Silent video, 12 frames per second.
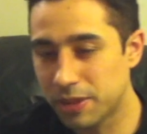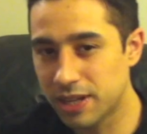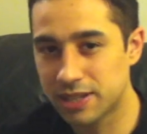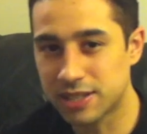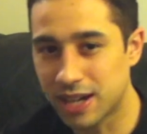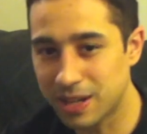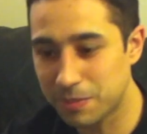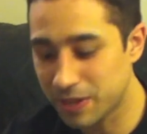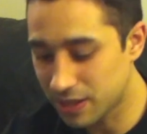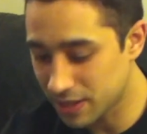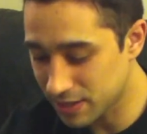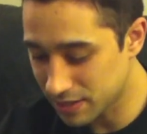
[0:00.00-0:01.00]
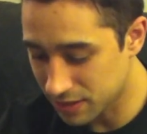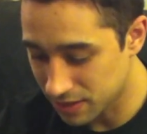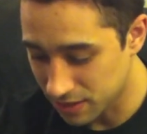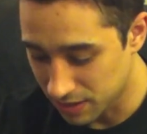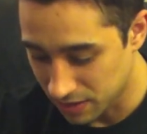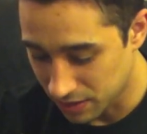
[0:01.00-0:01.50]
played a tiny bit of this,
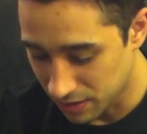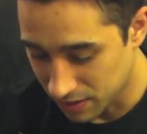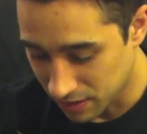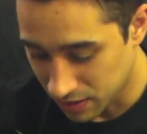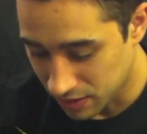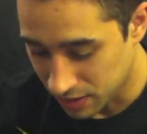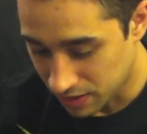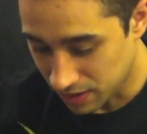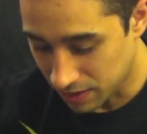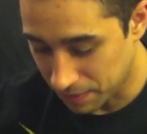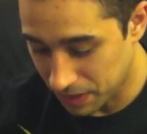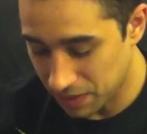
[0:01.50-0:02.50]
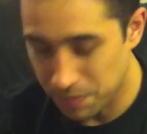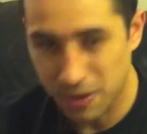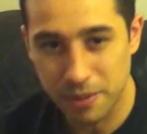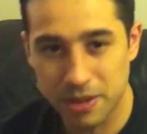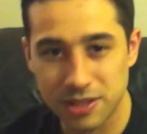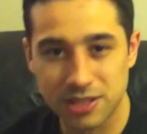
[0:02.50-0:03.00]
mainly
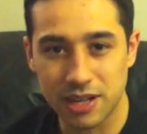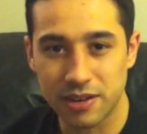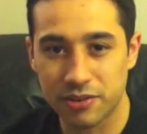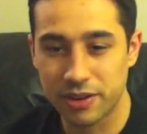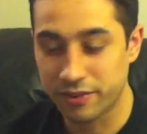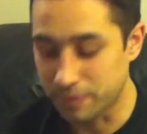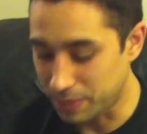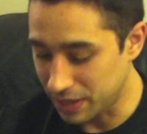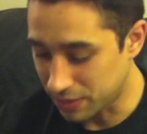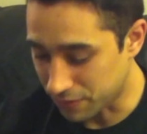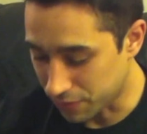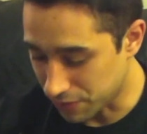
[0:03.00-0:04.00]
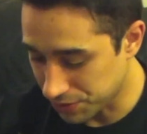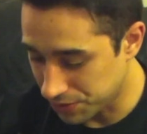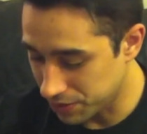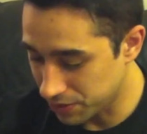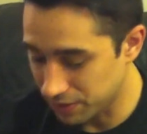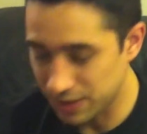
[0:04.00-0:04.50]
probably because I never even beat the first
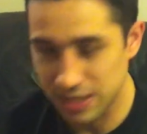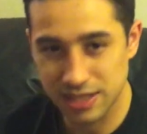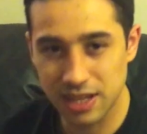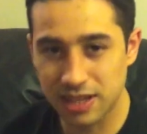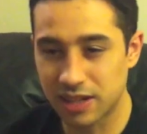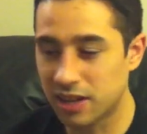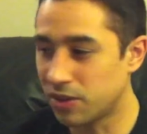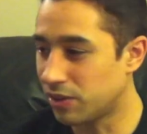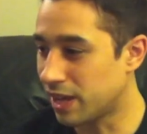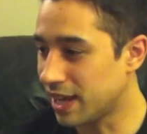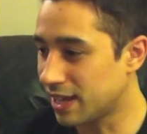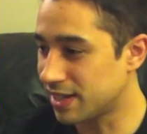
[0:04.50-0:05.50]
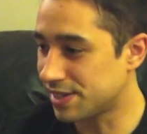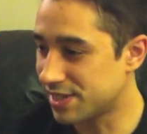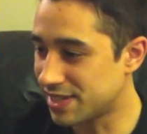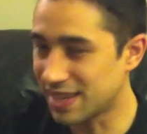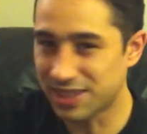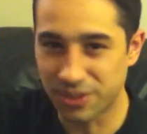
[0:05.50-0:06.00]
two. It's not that I don't like it, it's
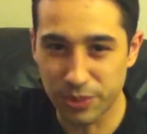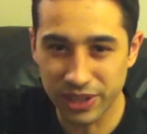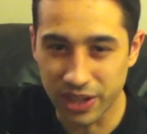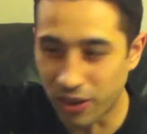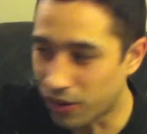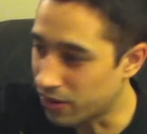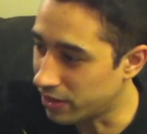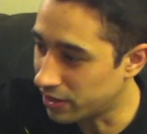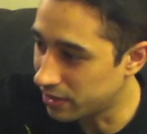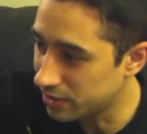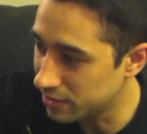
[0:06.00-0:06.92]
just that they're really hard.